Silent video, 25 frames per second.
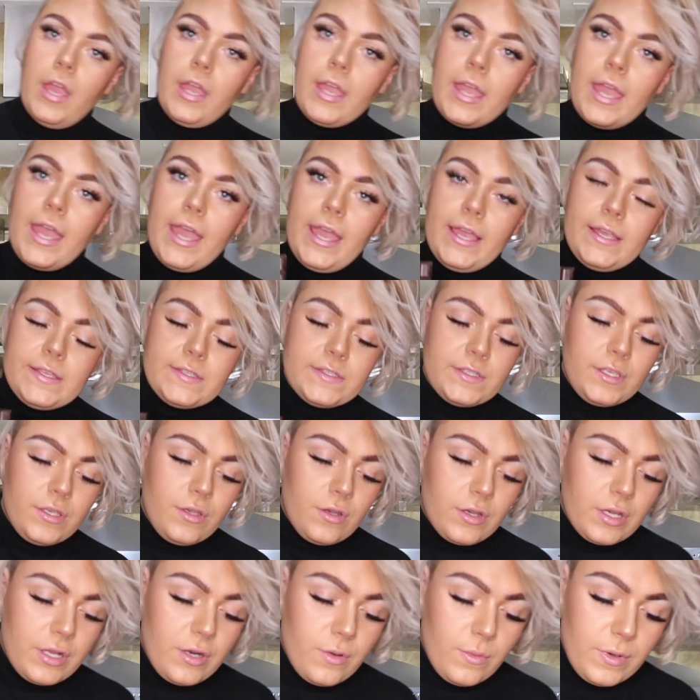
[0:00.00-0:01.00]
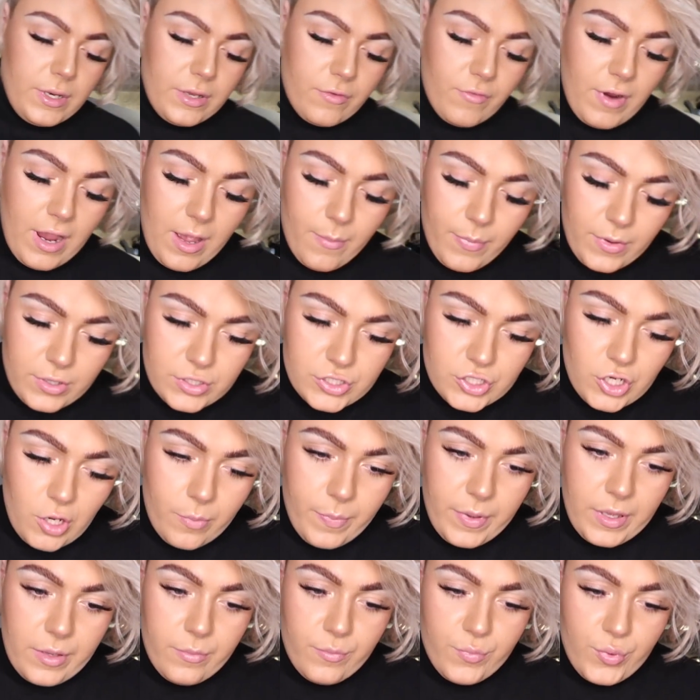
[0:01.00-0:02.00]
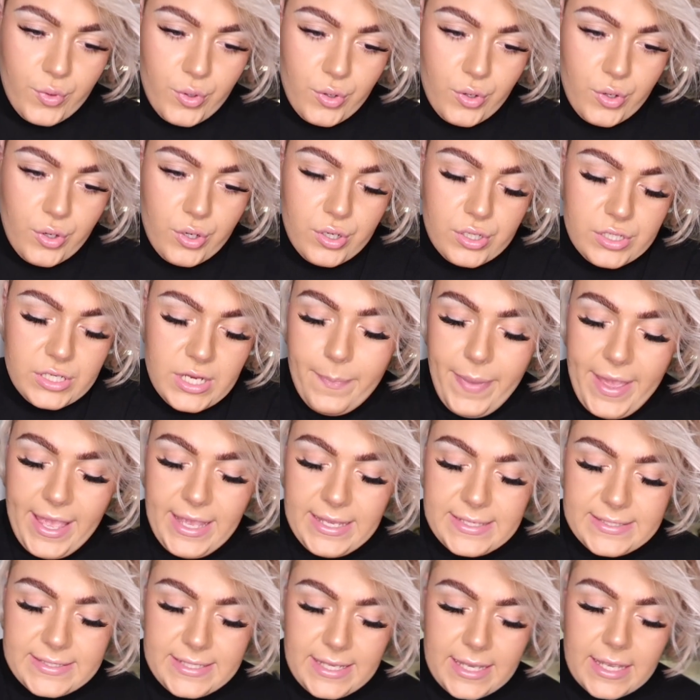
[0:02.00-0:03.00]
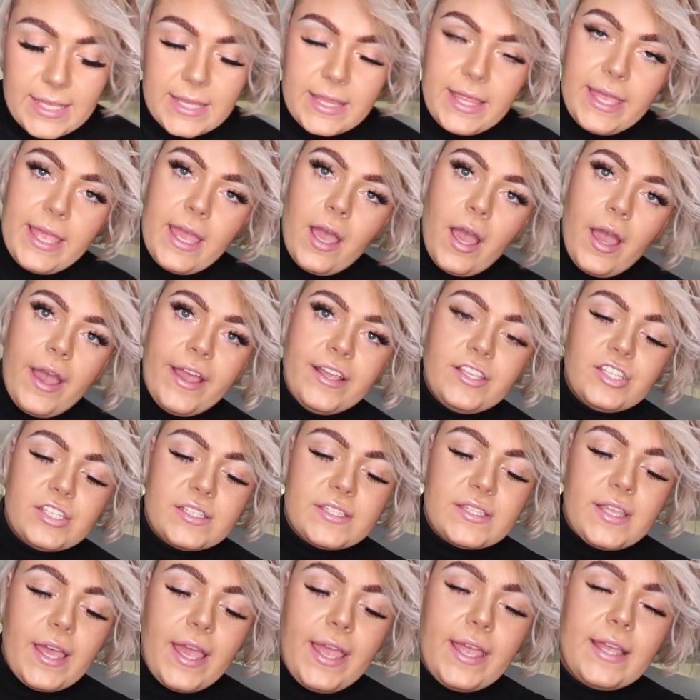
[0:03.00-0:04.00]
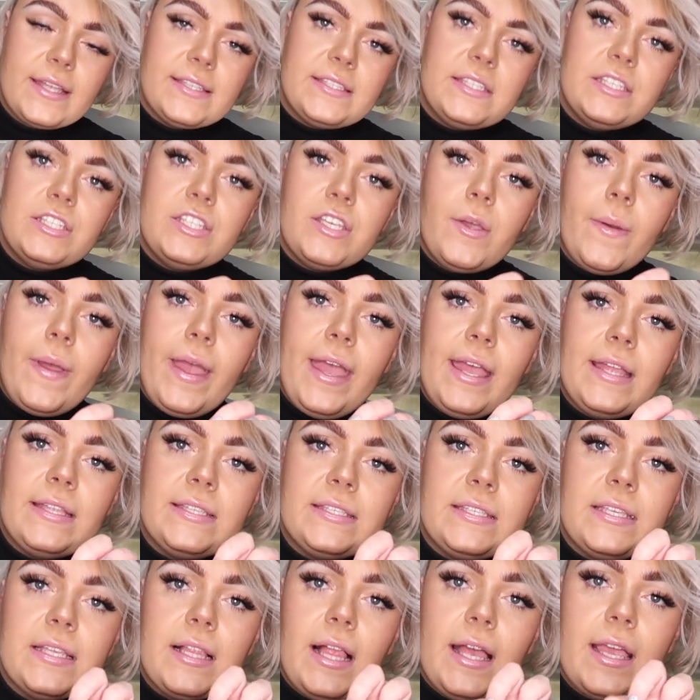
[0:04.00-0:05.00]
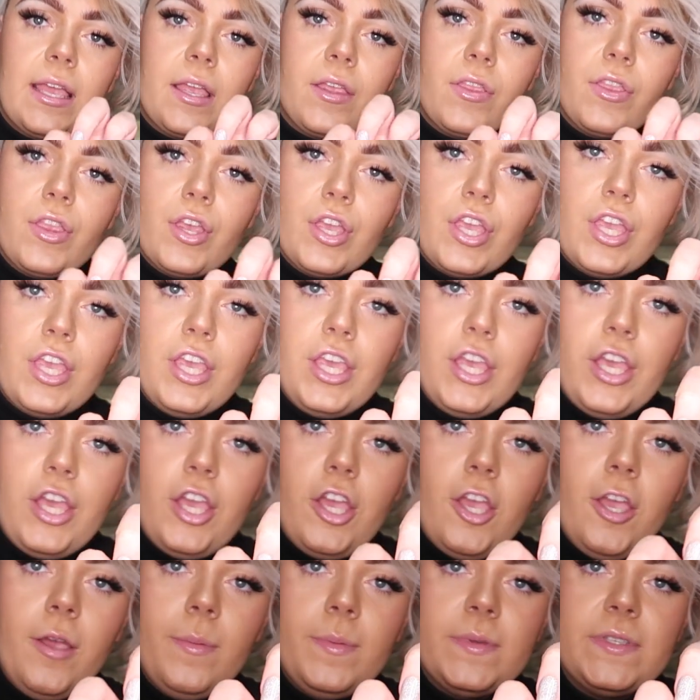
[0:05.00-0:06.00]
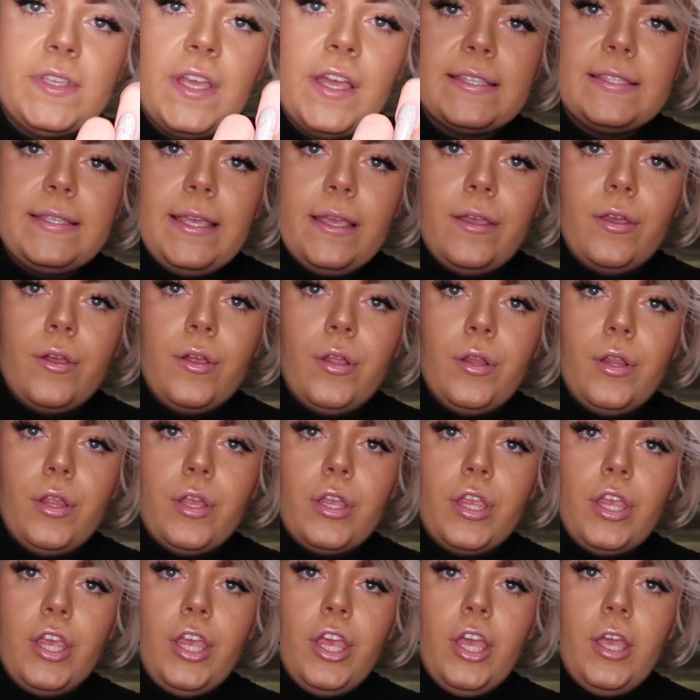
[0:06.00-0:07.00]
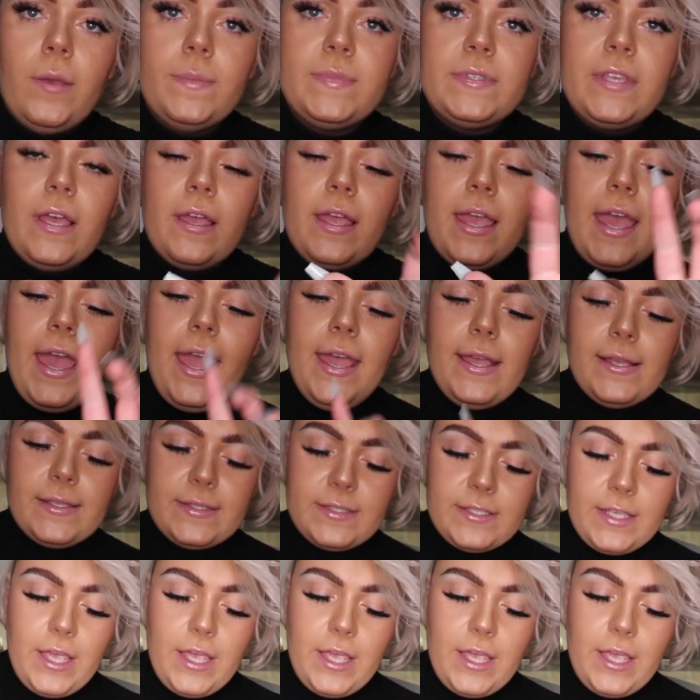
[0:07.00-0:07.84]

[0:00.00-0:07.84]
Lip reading: Okay, so you're gonna wanna grab a chopping board. Basically, I just like to do it into like the cubes, single cubes, okay?